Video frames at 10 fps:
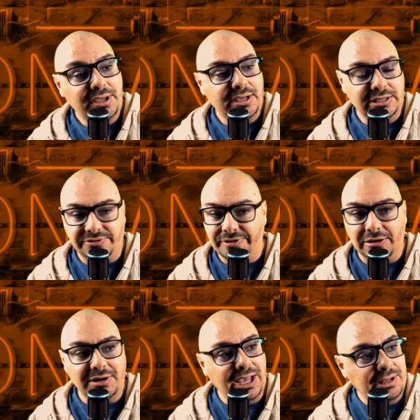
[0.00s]
He's
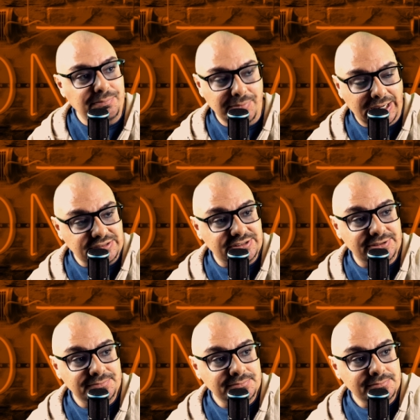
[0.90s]
very hit and miss.
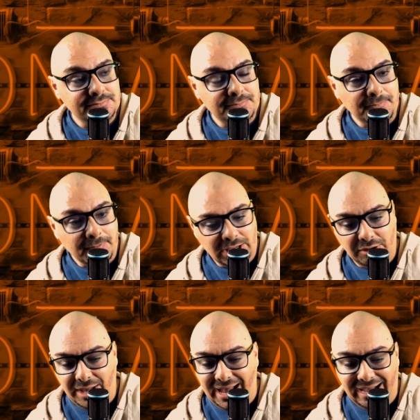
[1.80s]
He'll
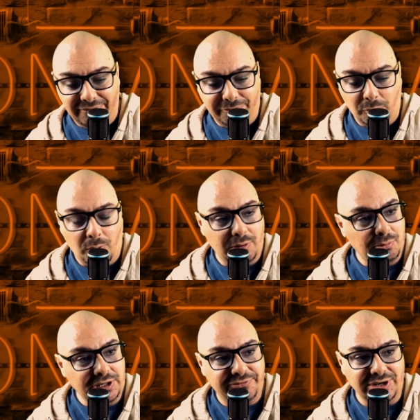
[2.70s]
have one
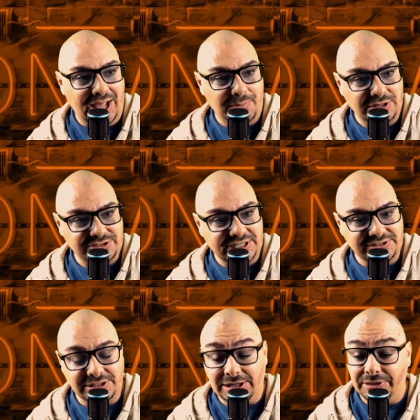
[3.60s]
really phenomenal
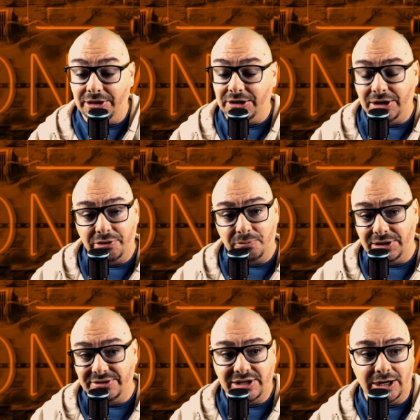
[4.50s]
season and then another
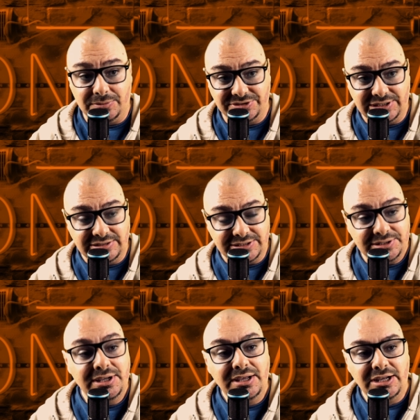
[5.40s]
really terrible season.
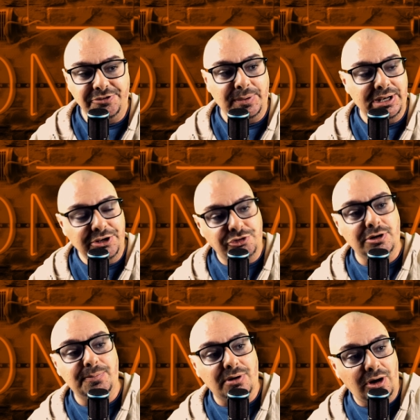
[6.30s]
He's been
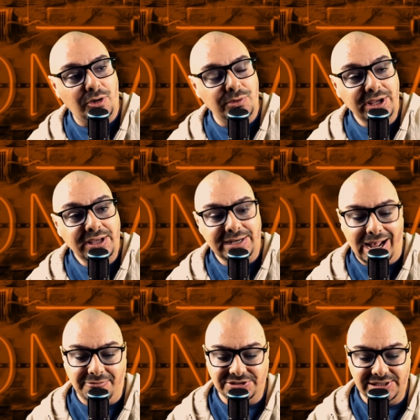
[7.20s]
injury prone.
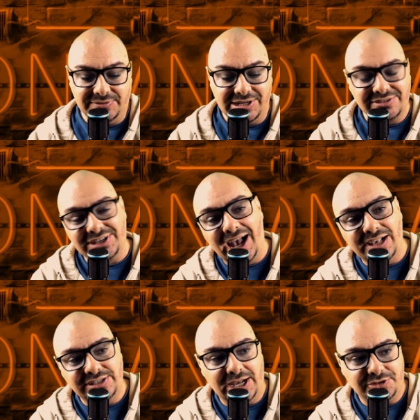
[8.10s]
Now he's leaving his
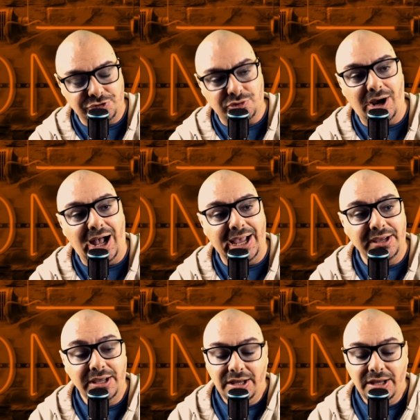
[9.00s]
guys out to dry.